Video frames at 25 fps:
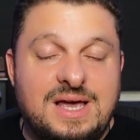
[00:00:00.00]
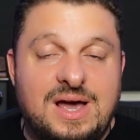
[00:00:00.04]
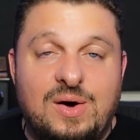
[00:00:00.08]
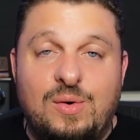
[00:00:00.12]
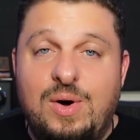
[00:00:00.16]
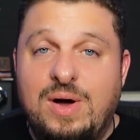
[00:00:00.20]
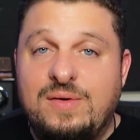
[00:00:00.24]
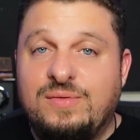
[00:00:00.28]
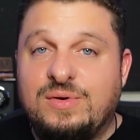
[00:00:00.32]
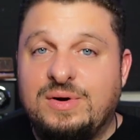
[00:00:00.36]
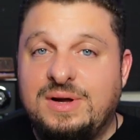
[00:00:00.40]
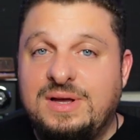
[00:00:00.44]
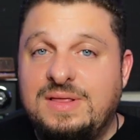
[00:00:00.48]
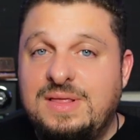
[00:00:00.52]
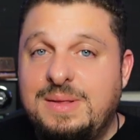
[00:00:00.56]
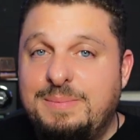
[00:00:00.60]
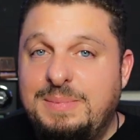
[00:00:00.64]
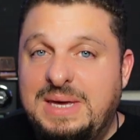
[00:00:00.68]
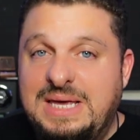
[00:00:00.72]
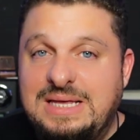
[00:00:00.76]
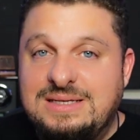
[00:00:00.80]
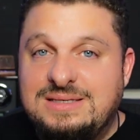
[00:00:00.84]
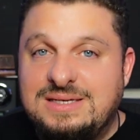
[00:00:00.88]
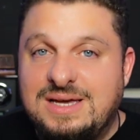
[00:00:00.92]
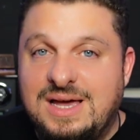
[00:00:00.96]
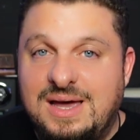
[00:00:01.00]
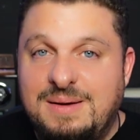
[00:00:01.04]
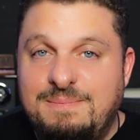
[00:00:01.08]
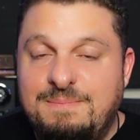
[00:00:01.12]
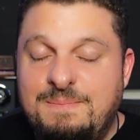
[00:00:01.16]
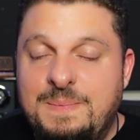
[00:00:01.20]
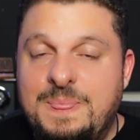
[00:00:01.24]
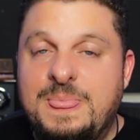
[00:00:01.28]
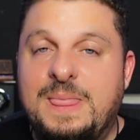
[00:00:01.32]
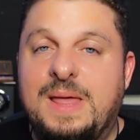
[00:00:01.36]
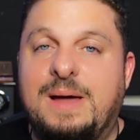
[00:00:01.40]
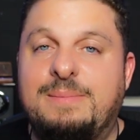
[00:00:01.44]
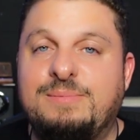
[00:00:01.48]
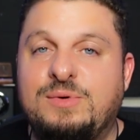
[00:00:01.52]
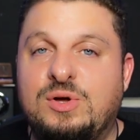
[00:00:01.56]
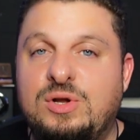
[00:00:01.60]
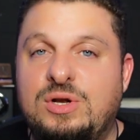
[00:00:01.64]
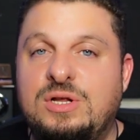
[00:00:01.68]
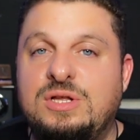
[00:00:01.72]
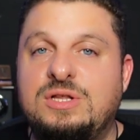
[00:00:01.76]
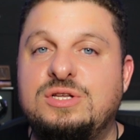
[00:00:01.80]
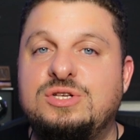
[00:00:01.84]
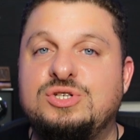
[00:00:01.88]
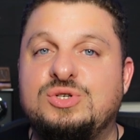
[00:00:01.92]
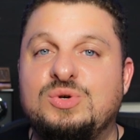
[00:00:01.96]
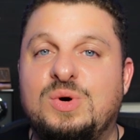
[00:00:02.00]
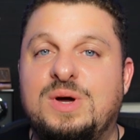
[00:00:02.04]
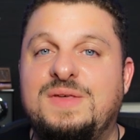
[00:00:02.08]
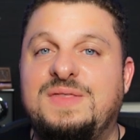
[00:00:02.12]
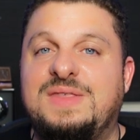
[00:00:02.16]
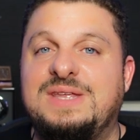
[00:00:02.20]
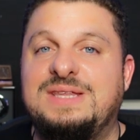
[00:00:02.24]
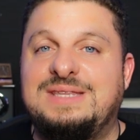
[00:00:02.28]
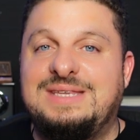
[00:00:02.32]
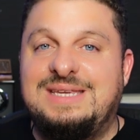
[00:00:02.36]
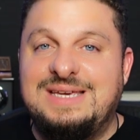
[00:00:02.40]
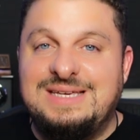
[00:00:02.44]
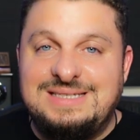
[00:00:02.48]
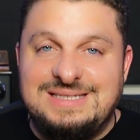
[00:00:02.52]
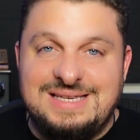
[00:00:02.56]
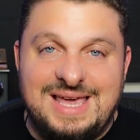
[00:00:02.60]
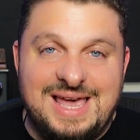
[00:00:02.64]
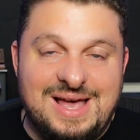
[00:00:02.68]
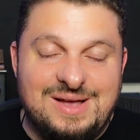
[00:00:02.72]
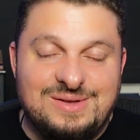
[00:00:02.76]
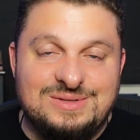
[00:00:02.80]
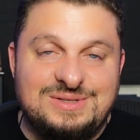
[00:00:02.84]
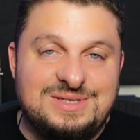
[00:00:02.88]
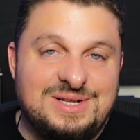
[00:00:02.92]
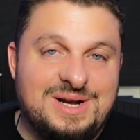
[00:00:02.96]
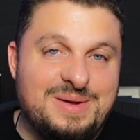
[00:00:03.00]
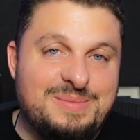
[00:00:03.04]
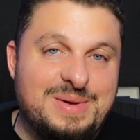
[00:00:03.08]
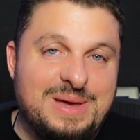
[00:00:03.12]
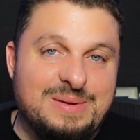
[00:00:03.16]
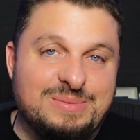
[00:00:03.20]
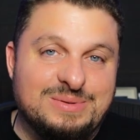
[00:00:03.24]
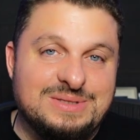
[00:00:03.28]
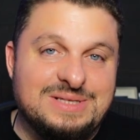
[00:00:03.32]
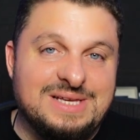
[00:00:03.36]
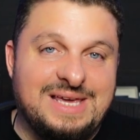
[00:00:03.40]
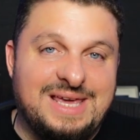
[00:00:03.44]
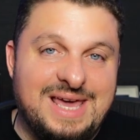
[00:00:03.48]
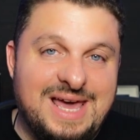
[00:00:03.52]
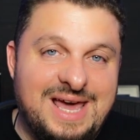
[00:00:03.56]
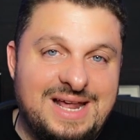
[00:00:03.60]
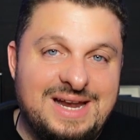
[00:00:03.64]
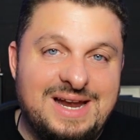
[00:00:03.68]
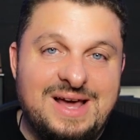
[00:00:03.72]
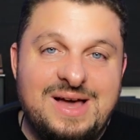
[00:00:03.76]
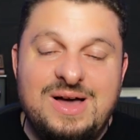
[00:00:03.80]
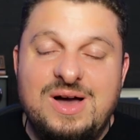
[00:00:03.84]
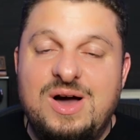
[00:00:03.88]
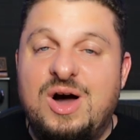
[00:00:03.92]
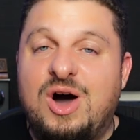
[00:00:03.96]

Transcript: However, in the meantime, I'm gonna enjoy the discounts that I'm able to get